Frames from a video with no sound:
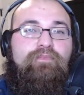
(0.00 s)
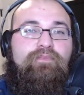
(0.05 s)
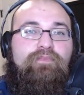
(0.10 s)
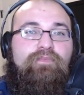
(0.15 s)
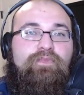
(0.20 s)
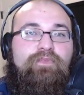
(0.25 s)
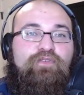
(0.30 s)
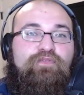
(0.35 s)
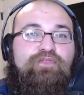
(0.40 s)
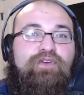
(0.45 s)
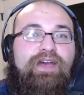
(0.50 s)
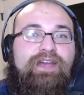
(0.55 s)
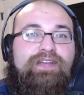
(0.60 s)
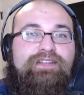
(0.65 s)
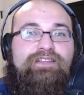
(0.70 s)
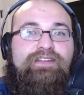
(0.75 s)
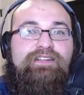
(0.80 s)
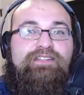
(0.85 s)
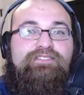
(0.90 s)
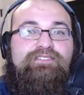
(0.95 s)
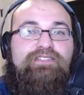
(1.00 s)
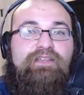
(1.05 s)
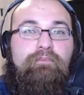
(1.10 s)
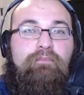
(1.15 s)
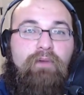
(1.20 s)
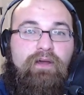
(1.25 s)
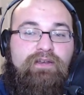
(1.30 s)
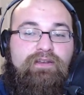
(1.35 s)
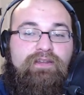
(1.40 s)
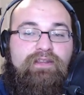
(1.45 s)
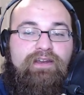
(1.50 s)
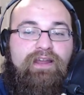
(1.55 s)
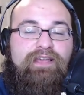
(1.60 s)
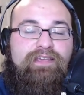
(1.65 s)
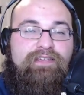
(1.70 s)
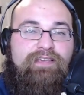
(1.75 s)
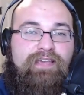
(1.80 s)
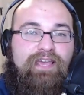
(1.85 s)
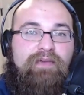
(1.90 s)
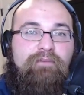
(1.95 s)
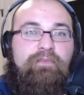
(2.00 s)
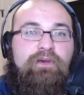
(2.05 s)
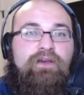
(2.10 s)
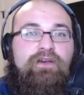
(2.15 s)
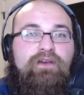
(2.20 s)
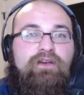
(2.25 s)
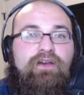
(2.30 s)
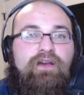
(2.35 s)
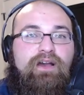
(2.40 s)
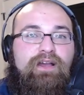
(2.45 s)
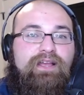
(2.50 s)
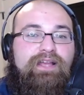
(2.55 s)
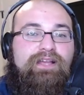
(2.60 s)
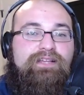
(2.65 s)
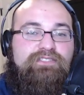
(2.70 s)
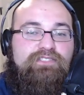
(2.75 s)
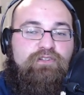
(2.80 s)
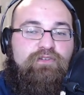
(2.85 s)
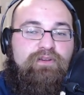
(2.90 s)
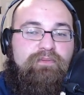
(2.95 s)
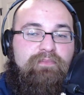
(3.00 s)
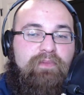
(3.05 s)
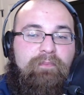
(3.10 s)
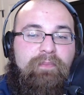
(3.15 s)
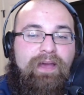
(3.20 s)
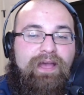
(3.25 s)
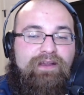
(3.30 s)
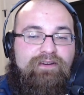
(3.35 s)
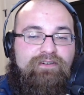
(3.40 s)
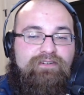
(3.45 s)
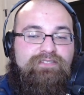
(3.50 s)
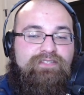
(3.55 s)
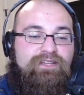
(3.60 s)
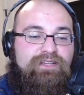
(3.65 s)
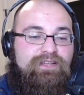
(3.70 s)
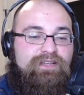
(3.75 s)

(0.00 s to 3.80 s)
the fact that it's a Monday night game against the Green Bay Packers.